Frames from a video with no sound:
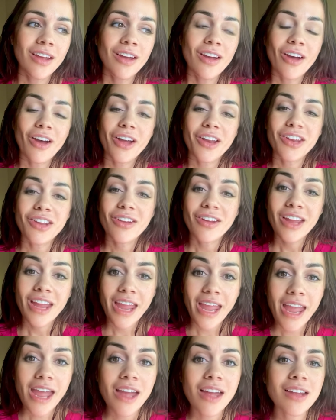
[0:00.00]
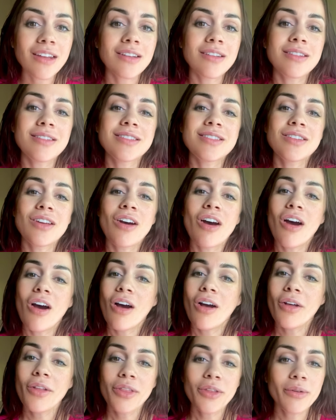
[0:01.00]
on your hands,
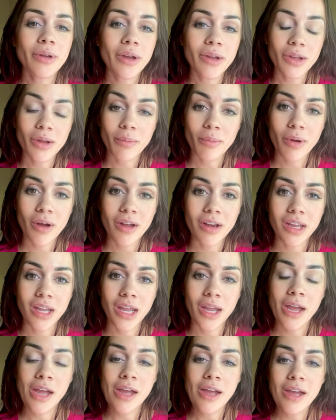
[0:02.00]
all throughout your body,